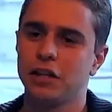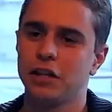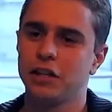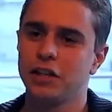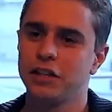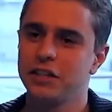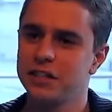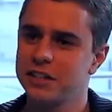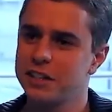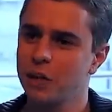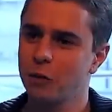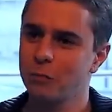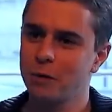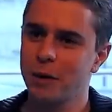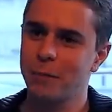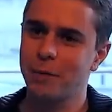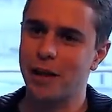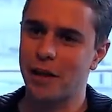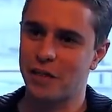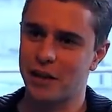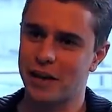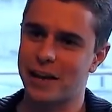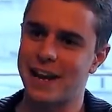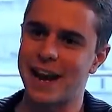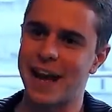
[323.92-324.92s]
Can you tell me
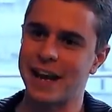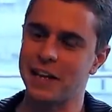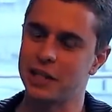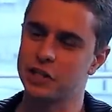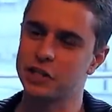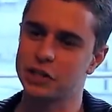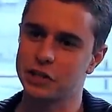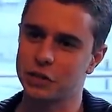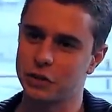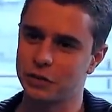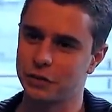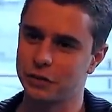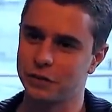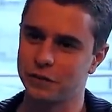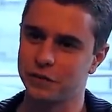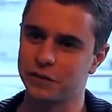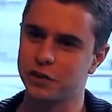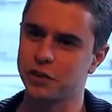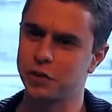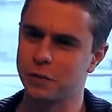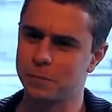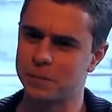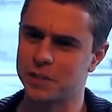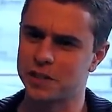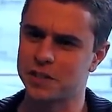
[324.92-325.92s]
about the nature of
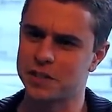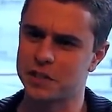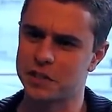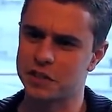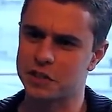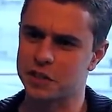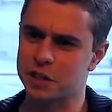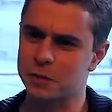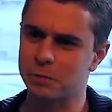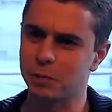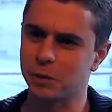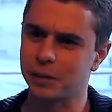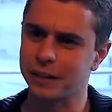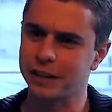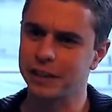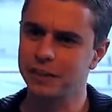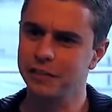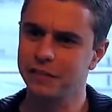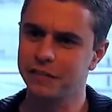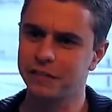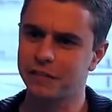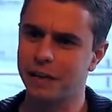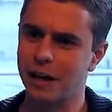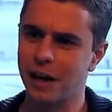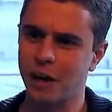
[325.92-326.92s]
superstitious
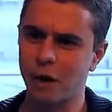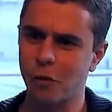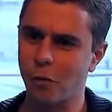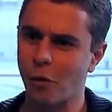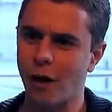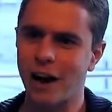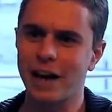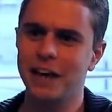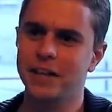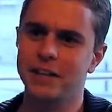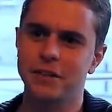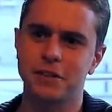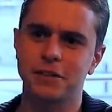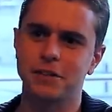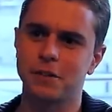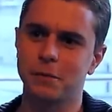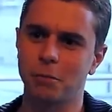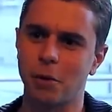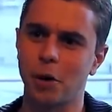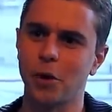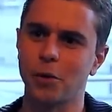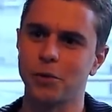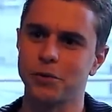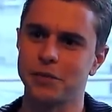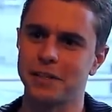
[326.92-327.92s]
belief? Why do you
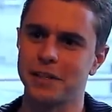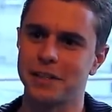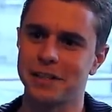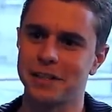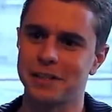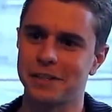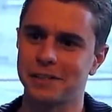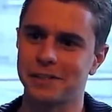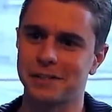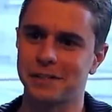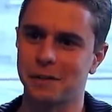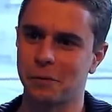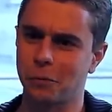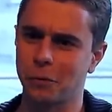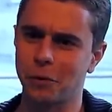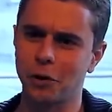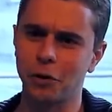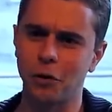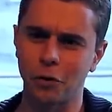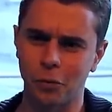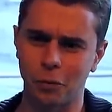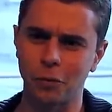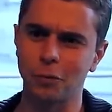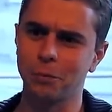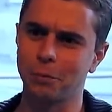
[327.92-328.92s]
suppose it is that we
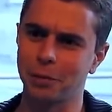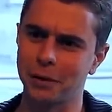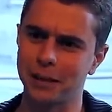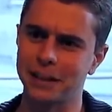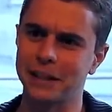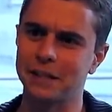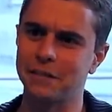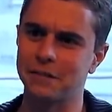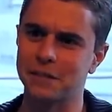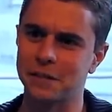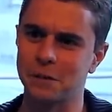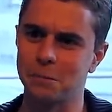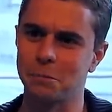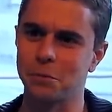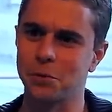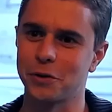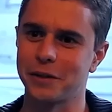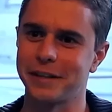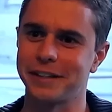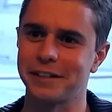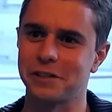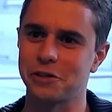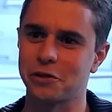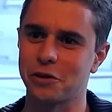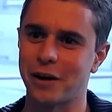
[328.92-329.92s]
all believe some
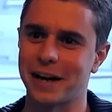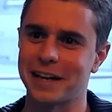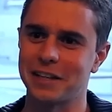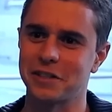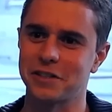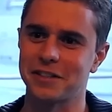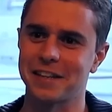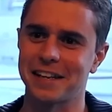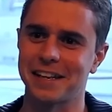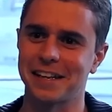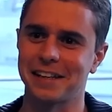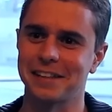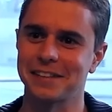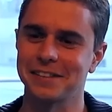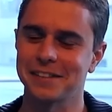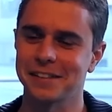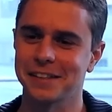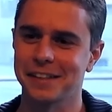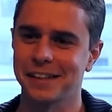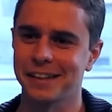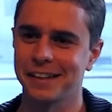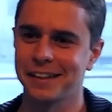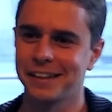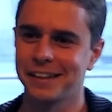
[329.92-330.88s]
pretty strange things?